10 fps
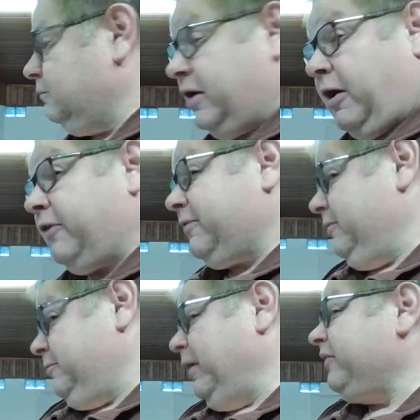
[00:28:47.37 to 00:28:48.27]
Because
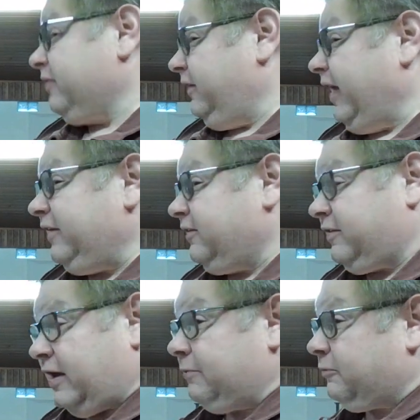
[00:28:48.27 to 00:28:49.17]
especially in the
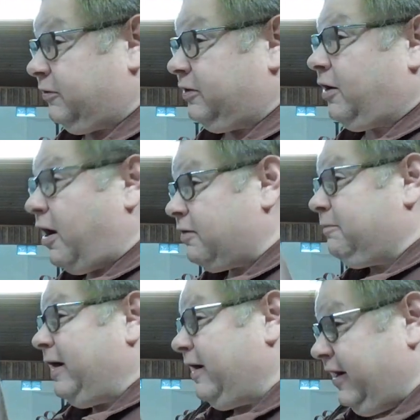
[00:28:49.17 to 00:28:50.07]
ancient times, when the daughter
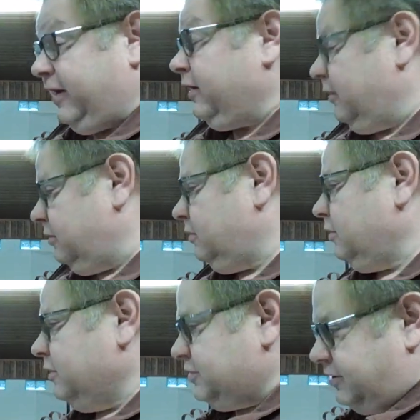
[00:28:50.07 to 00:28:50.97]
married,
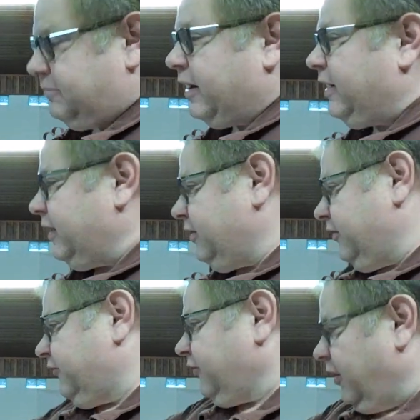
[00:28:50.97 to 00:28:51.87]
she married
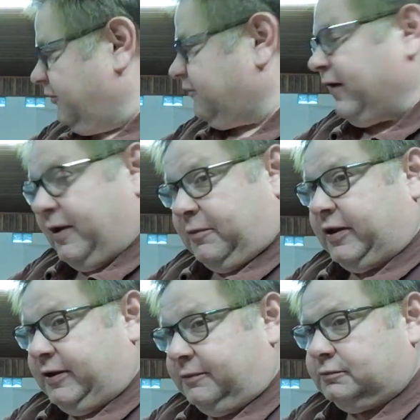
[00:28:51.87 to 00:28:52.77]
into the son's
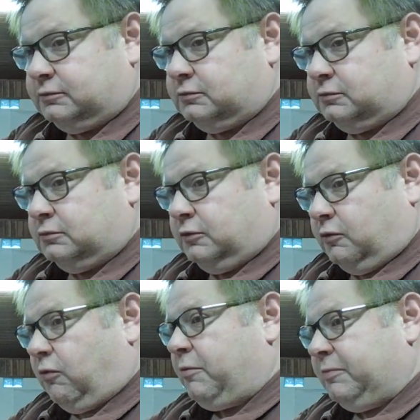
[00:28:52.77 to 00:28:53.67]
family.
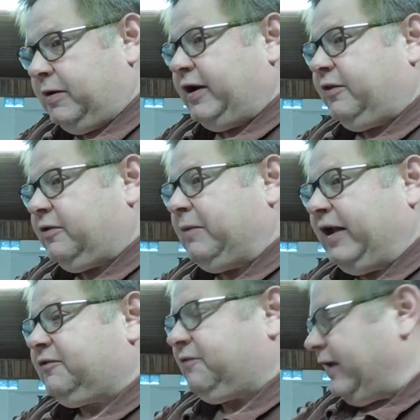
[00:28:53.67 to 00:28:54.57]
The woman married into the
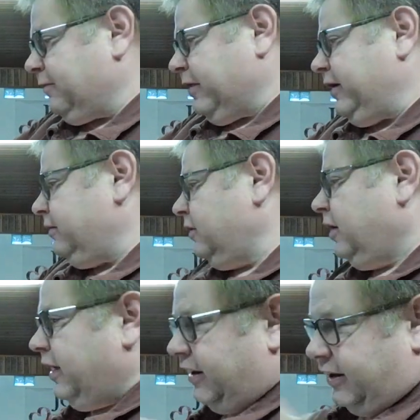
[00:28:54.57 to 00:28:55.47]
man's family,
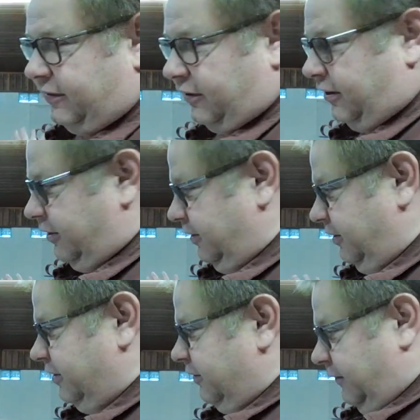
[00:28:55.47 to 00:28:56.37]
and
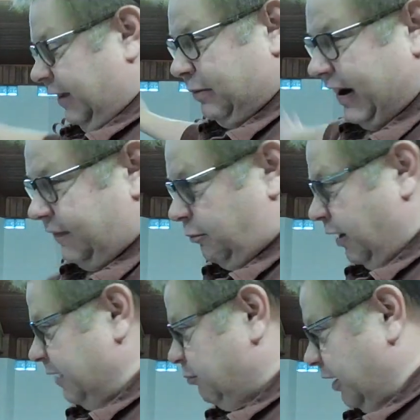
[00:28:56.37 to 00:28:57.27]
they paid the
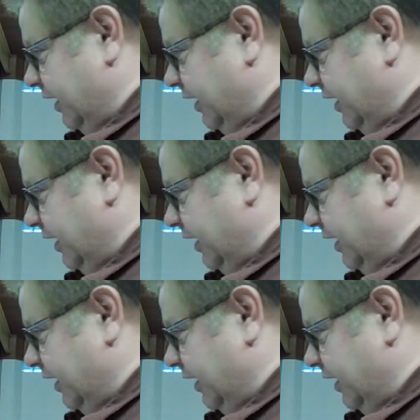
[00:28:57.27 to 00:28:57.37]
bride